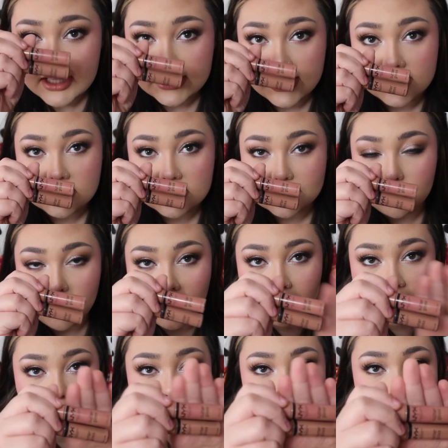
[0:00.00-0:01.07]
They smell
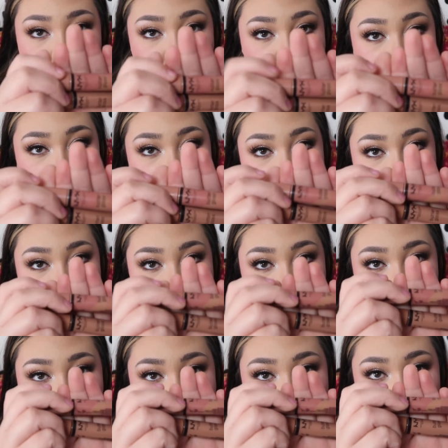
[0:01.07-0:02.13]
good. They come in
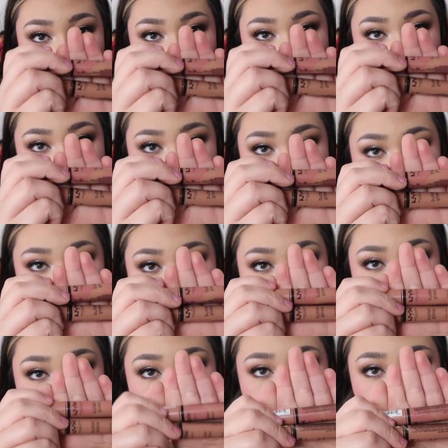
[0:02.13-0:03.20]
like so many
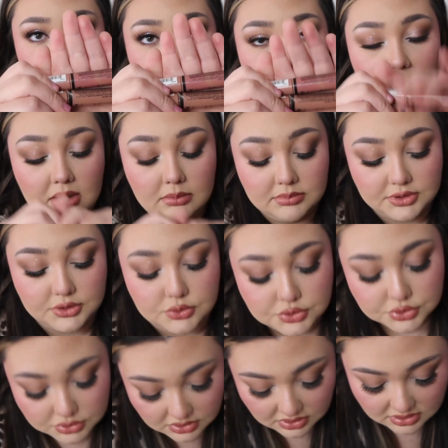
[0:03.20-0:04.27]
different
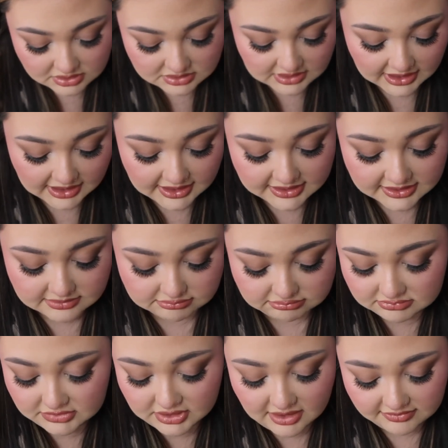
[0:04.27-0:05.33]
neutrals. I
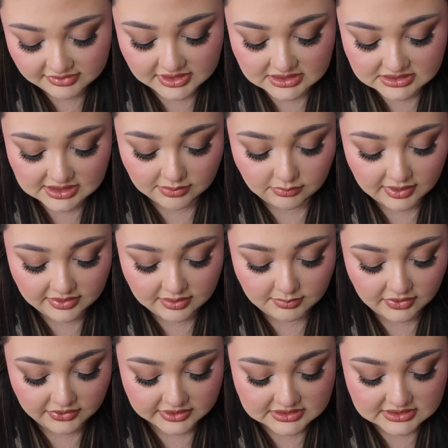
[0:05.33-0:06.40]
love these. I wear them
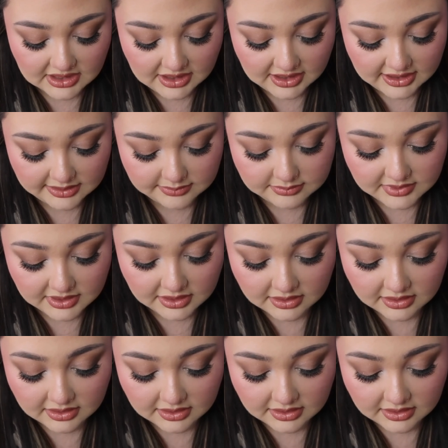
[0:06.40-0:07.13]
all the time.